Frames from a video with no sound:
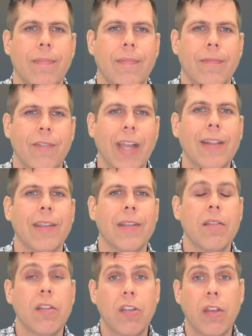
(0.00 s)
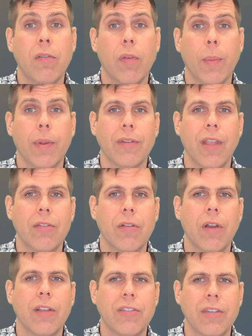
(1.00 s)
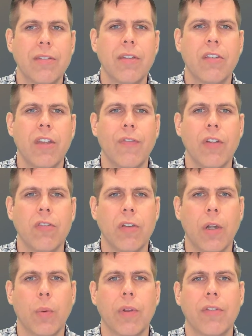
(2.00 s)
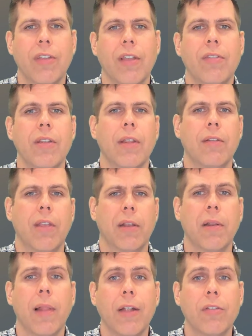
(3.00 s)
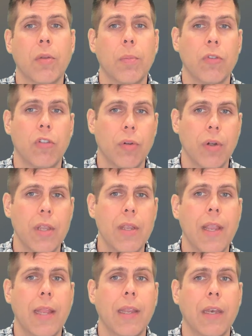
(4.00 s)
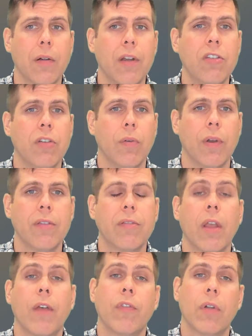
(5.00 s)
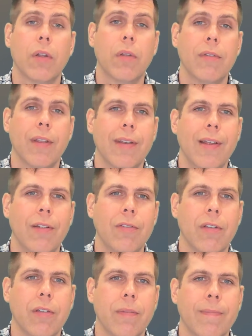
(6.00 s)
Finally, the Chief Developmental Tester assists the Chief Engineer when assessing the technological maturity and integration risk of critical technologies.